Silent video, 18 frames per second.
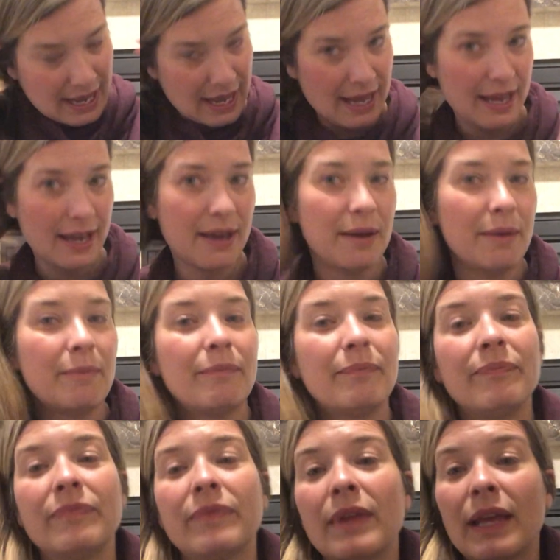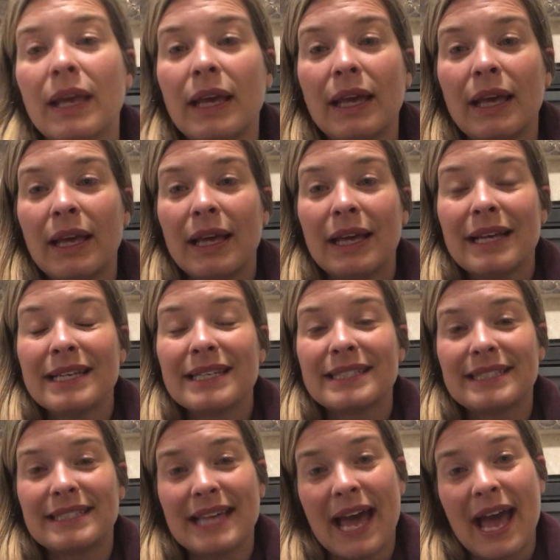am
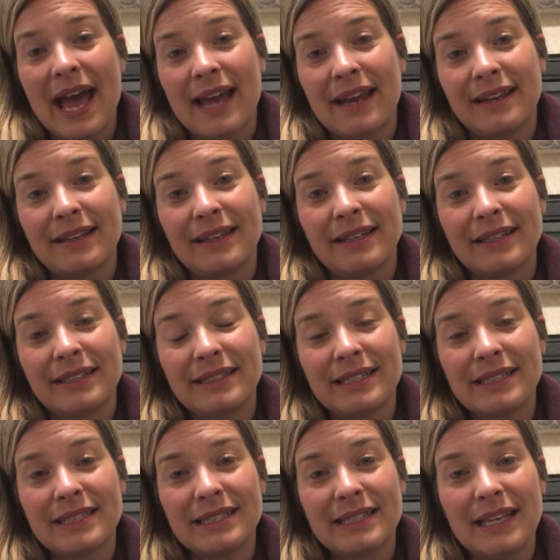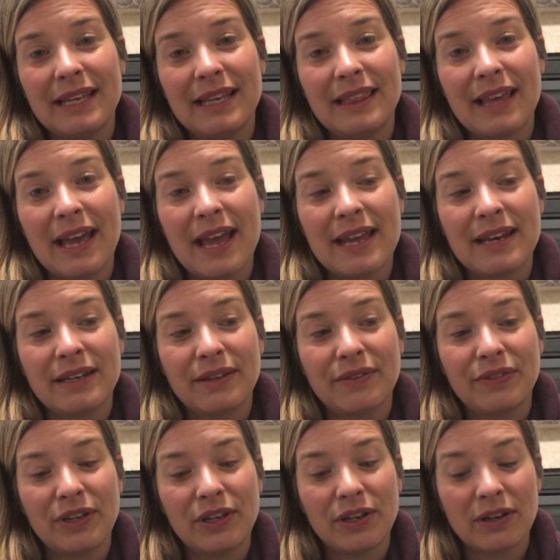sad to see the end
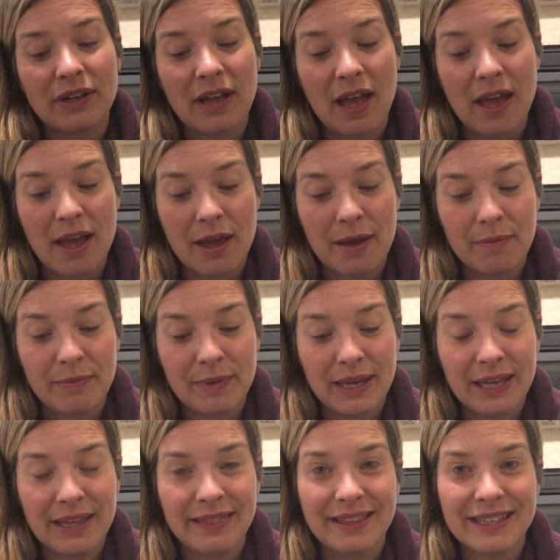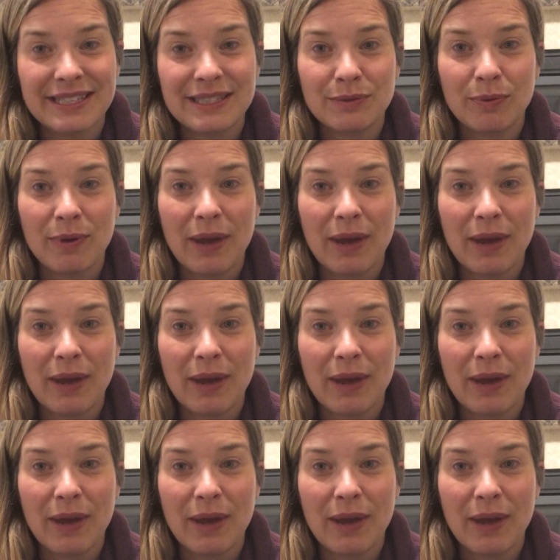of the year come in this